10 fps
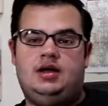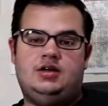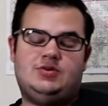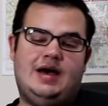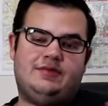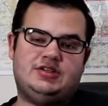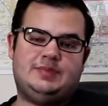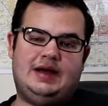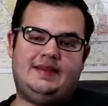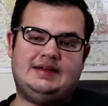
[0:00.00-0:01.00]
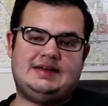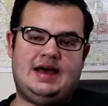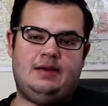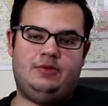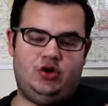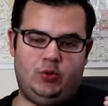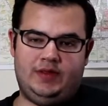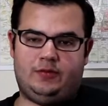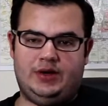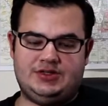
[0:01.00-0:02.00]
So after spending that time
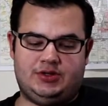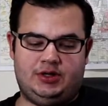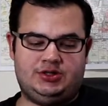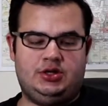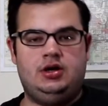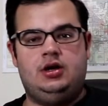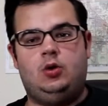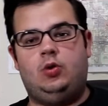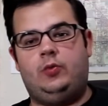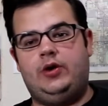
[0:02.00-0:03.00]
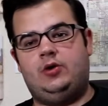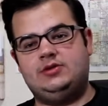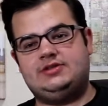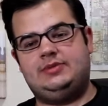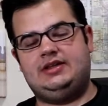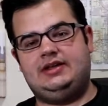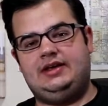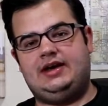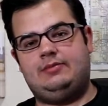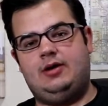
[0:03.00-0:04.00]
doing the research, what we ultimately
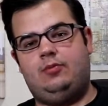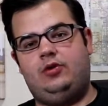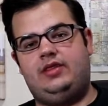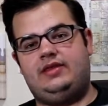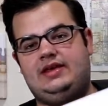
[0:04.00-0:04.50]
come up with